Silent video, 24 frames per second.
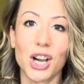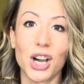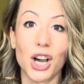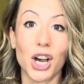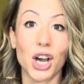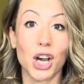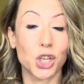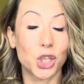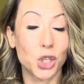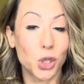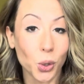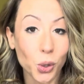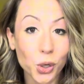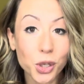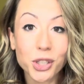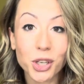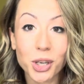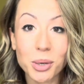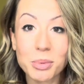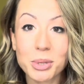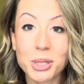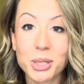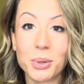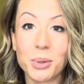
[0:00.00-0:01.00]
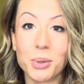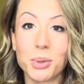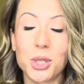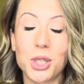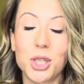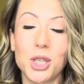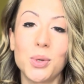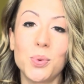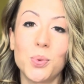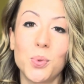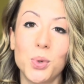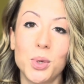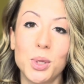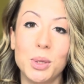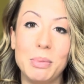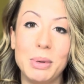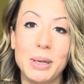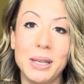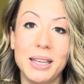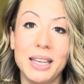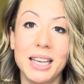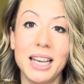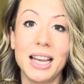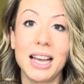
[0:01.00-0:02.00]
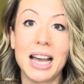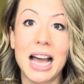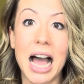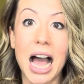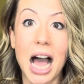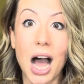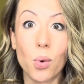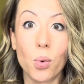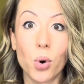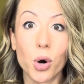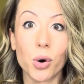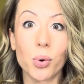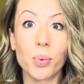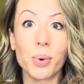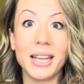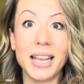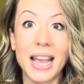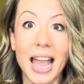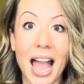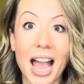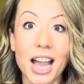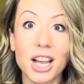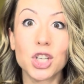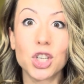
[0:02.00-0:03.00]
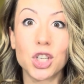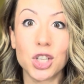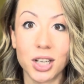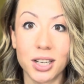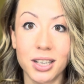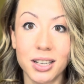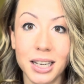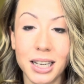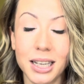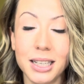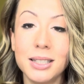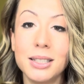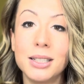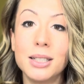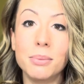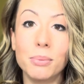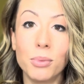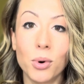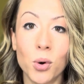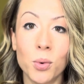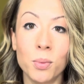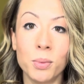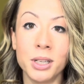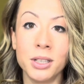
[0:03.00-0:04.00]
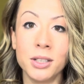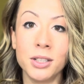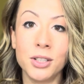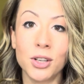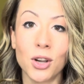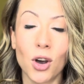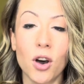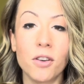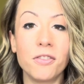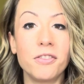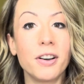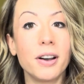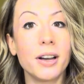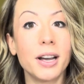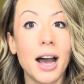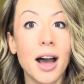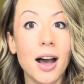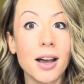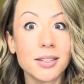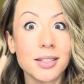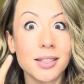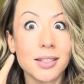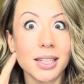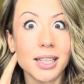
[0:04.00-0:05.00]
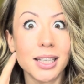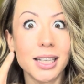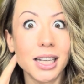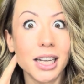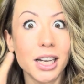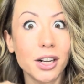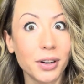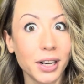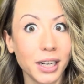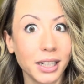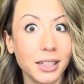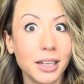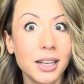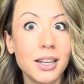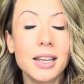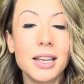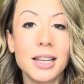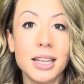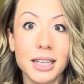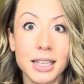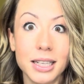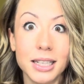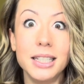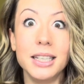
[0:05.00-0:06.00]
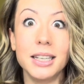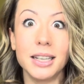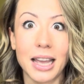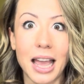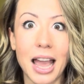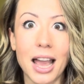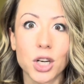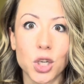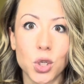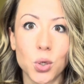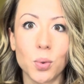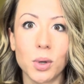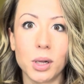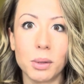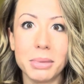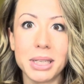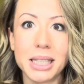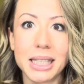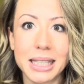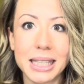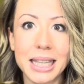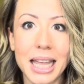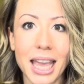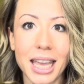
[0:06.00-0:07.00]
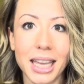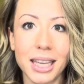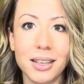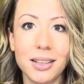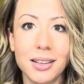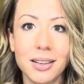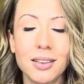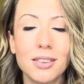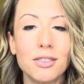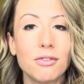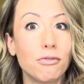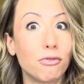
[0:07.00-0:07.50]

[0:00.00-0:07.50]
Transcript: A short-term solution would be our reaction in the moment of us hearing the actual mistake.